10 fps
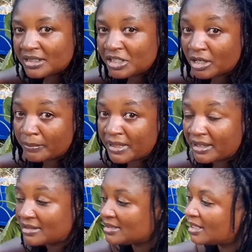your
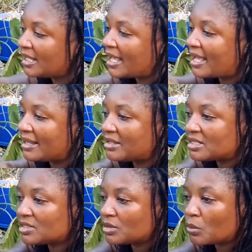beds and
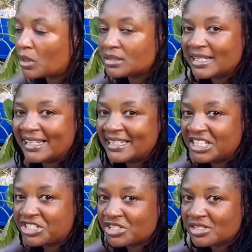the water
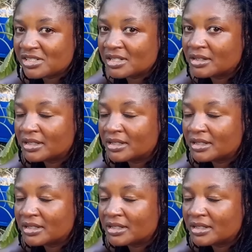leaches,